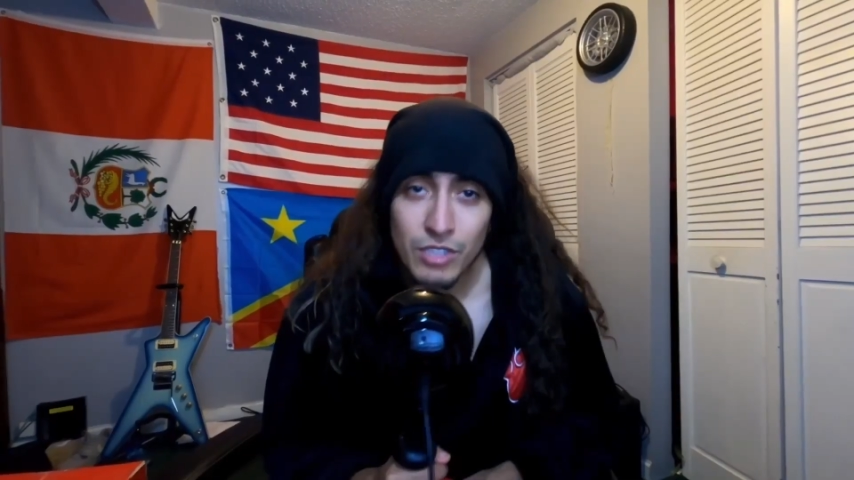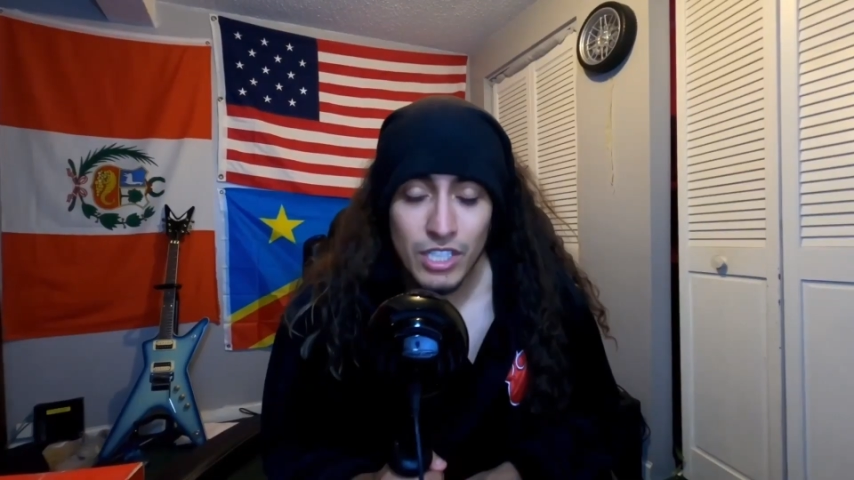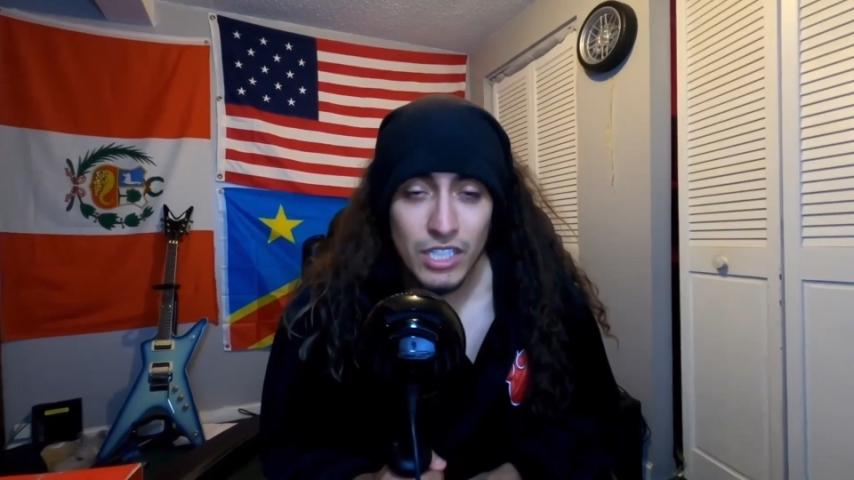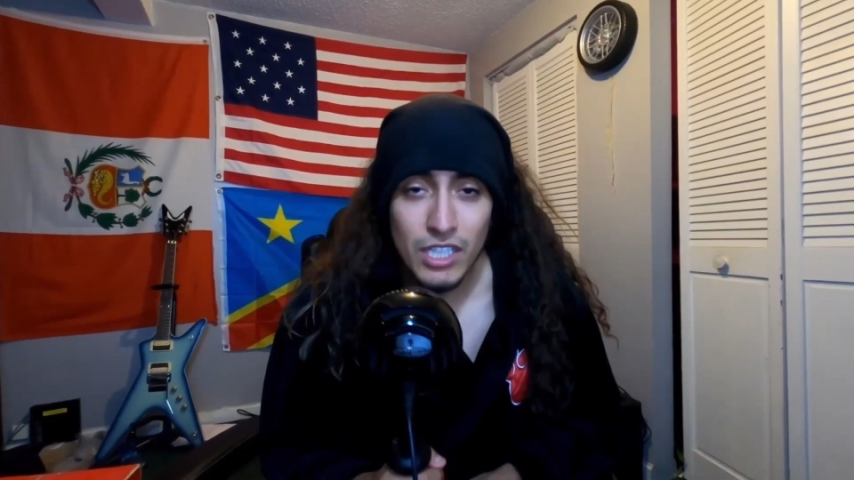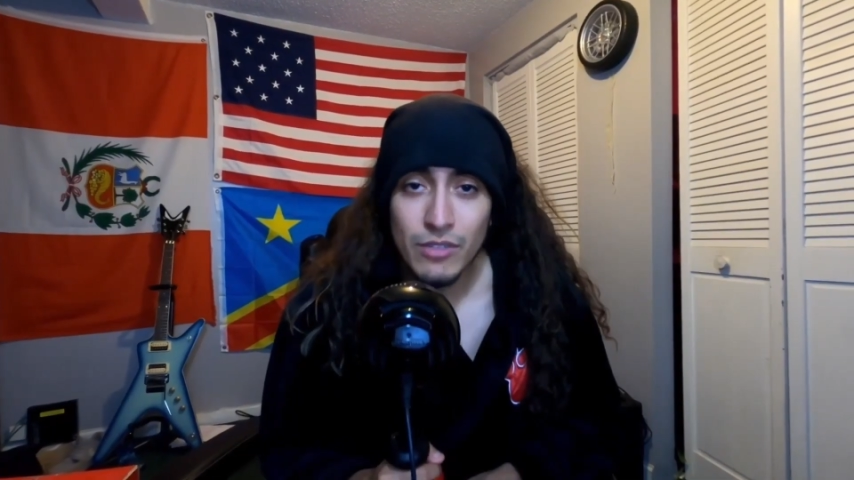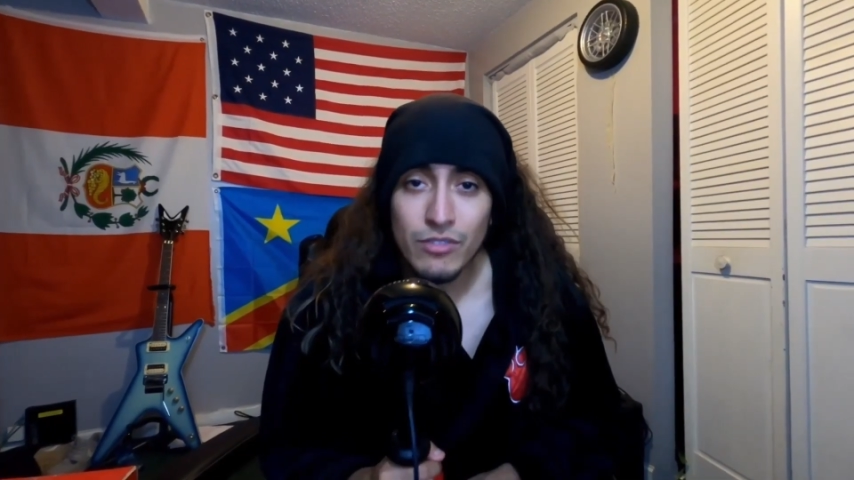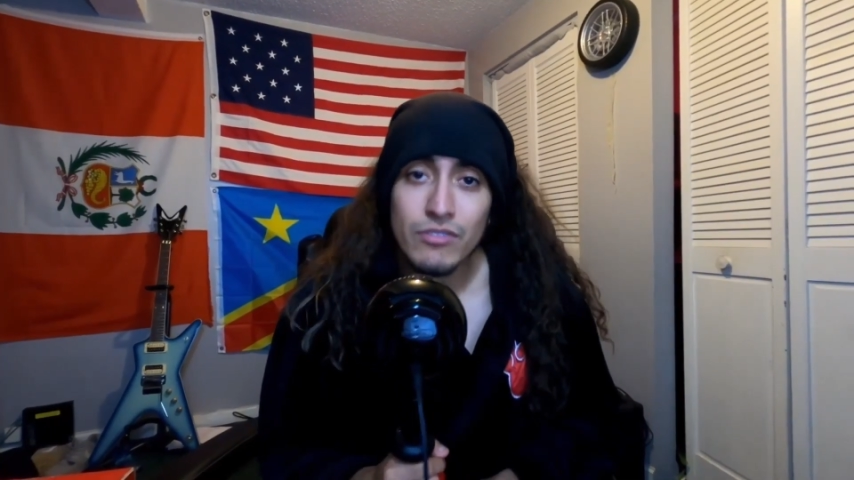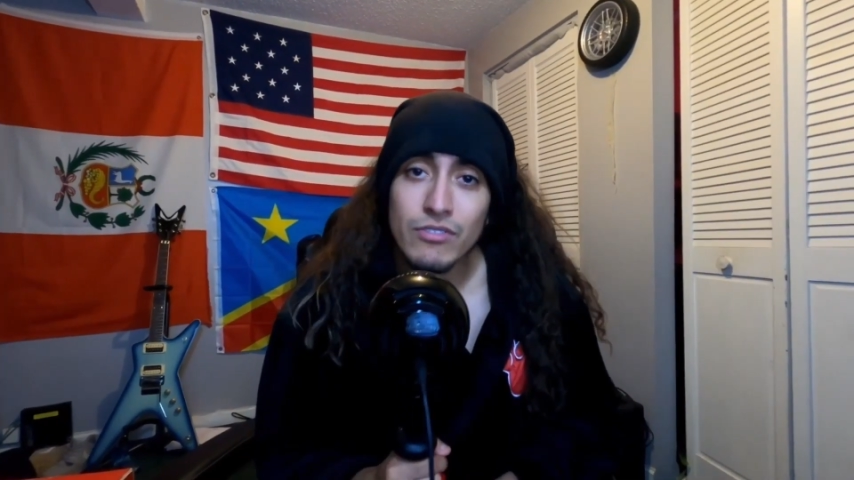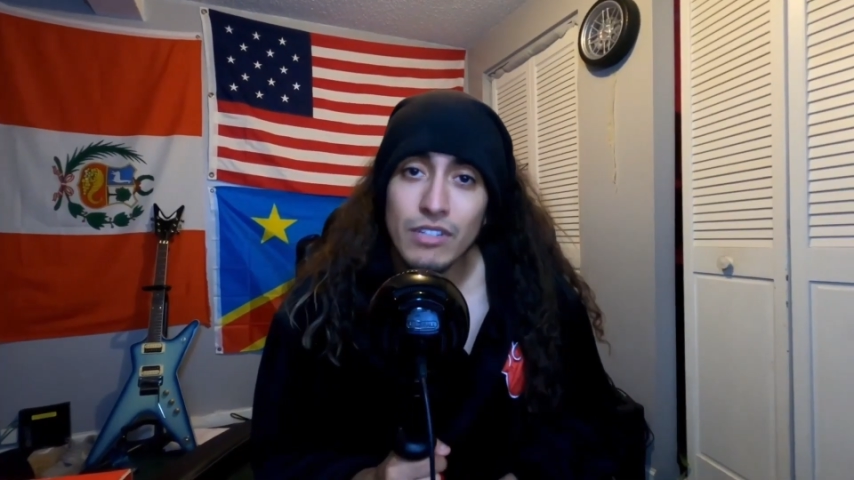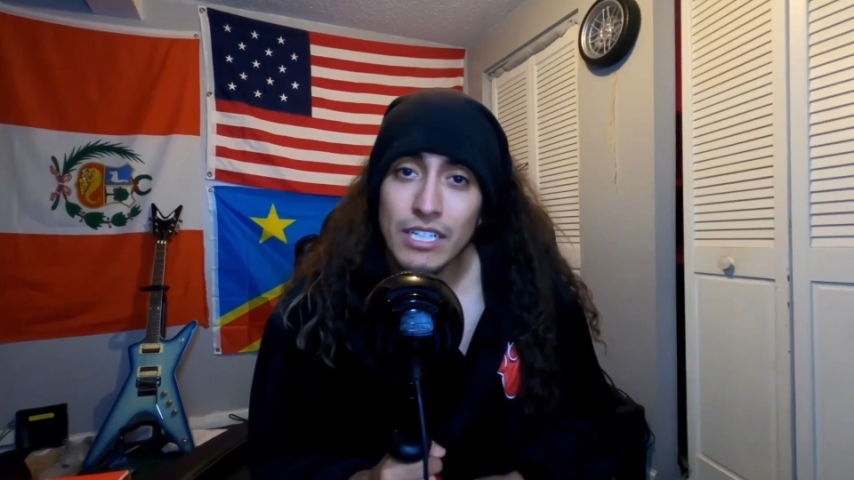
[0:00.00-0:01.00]
lives
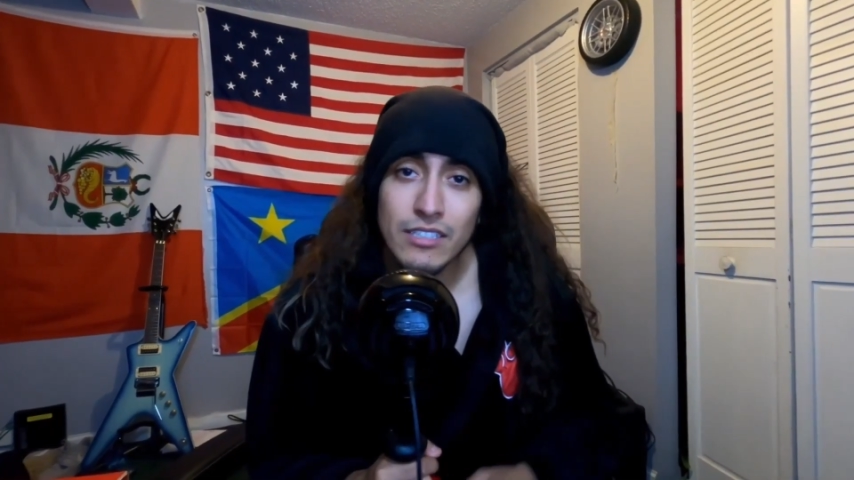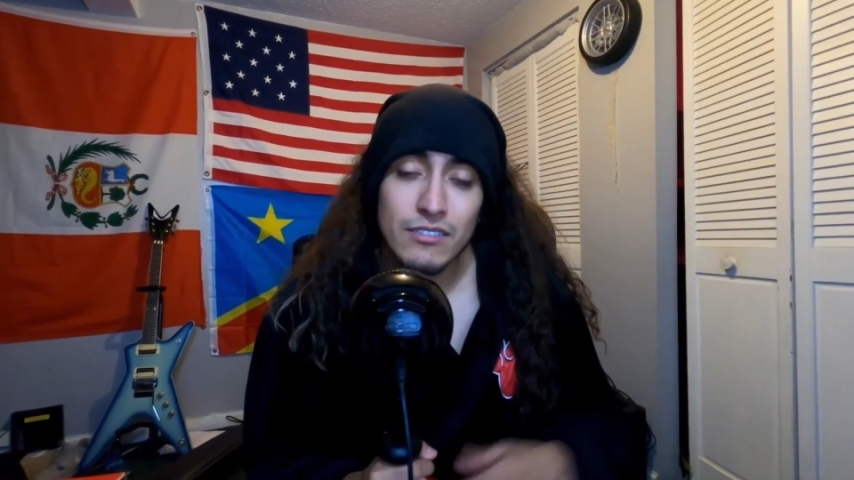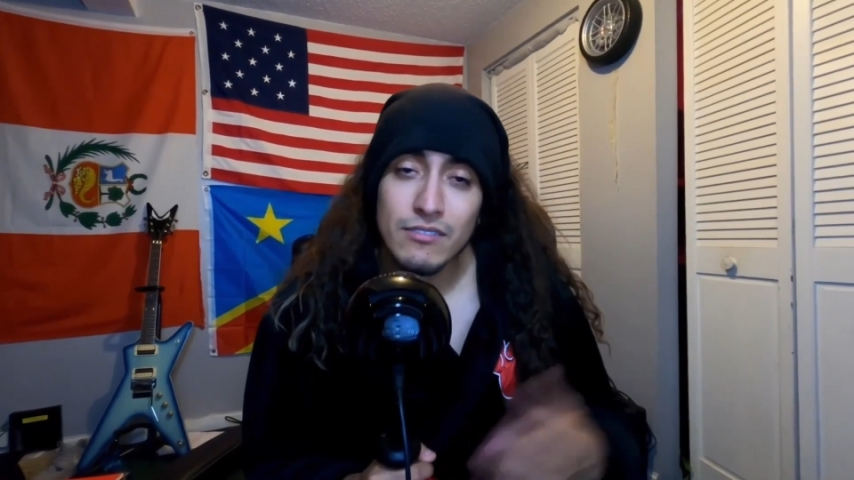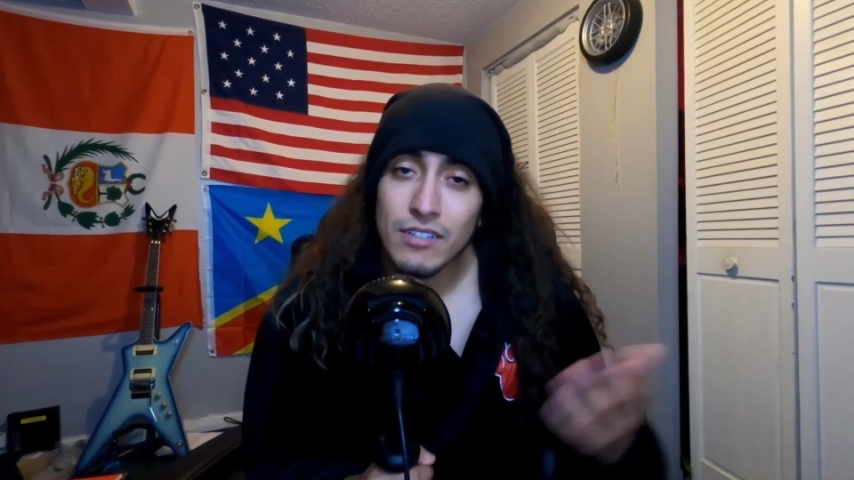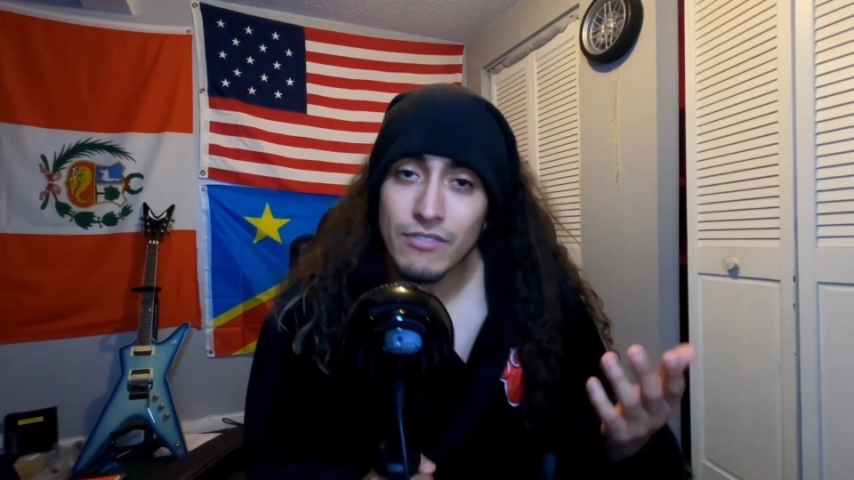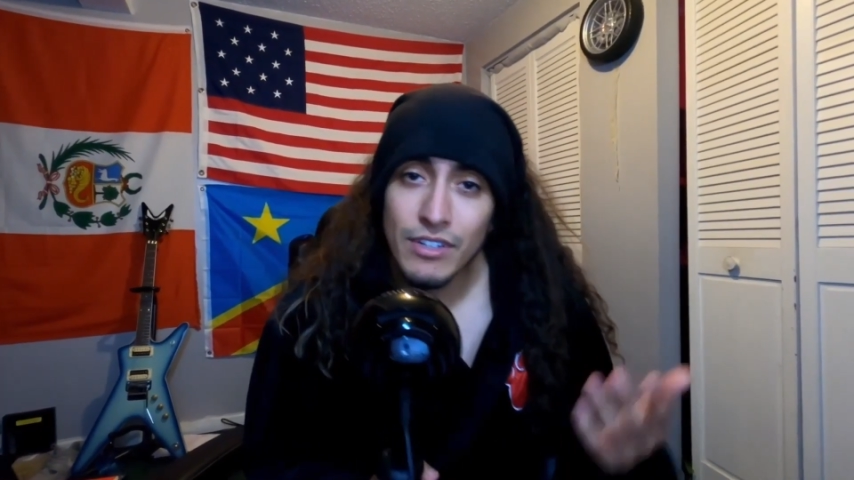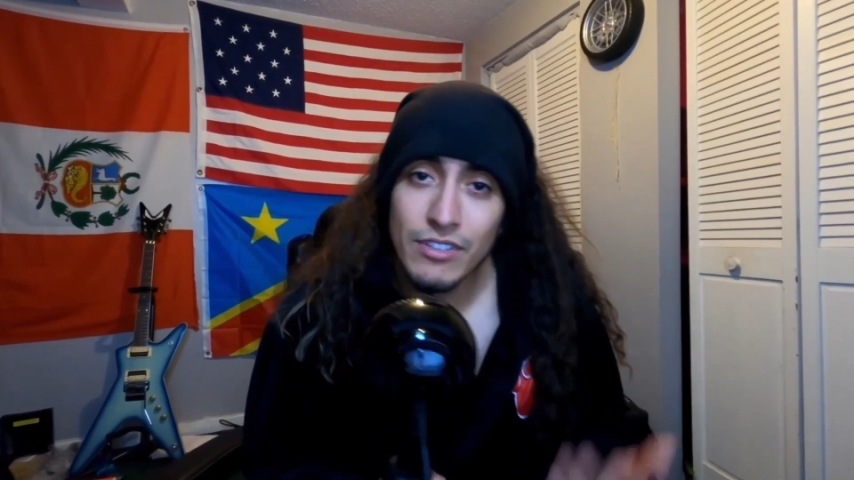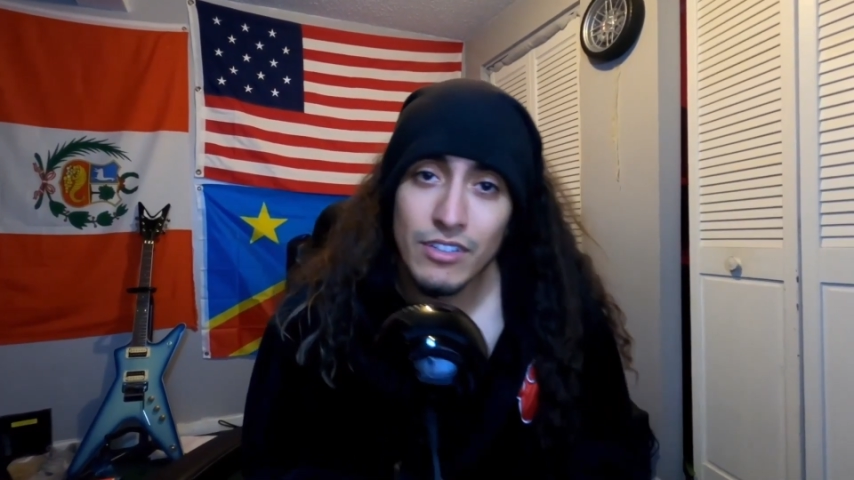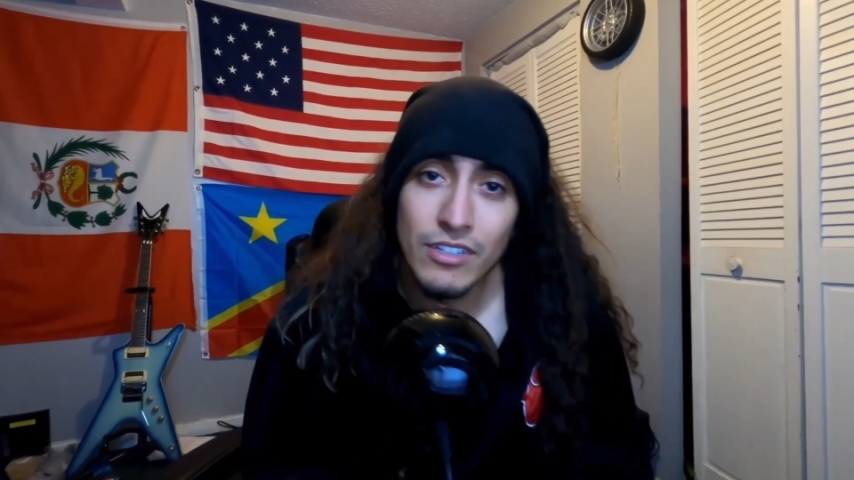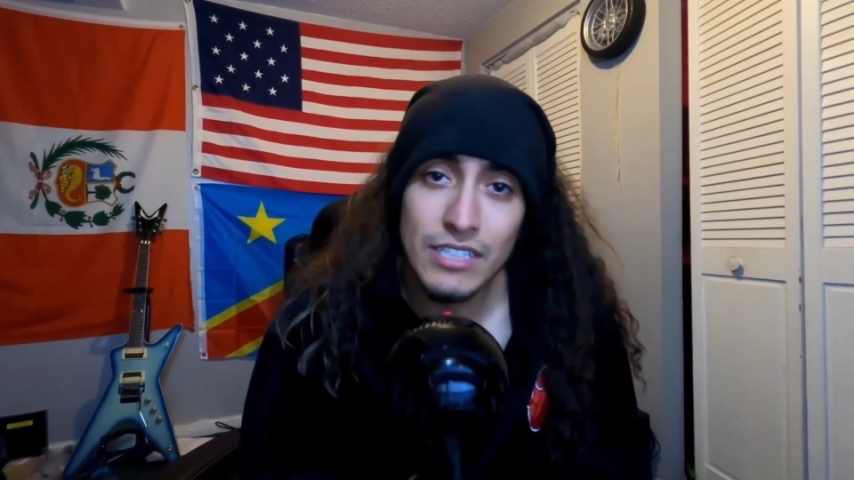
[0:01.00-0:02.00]
for like a very
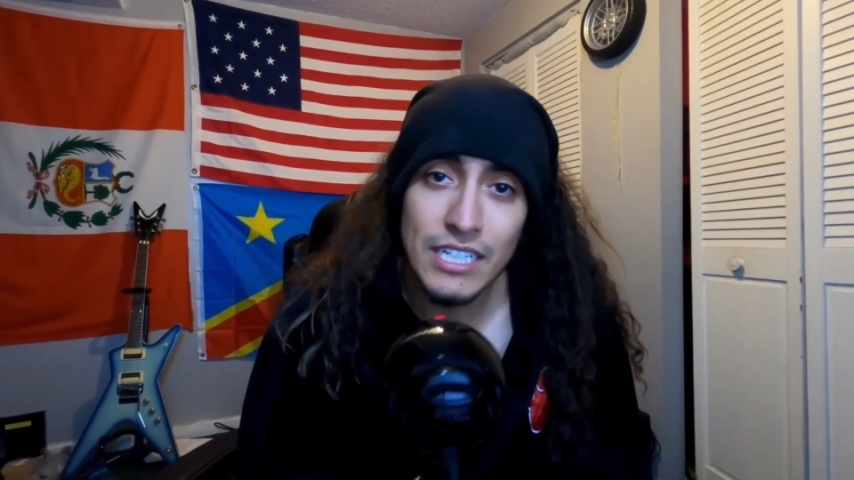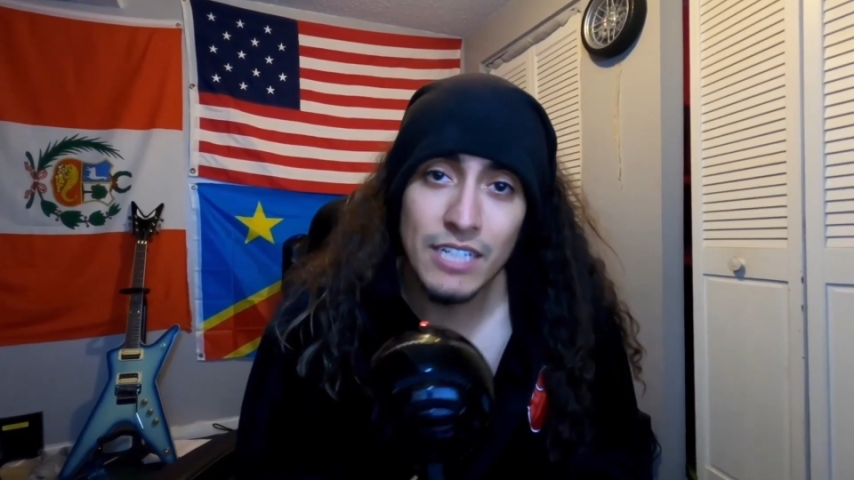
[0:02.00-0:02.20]
long time.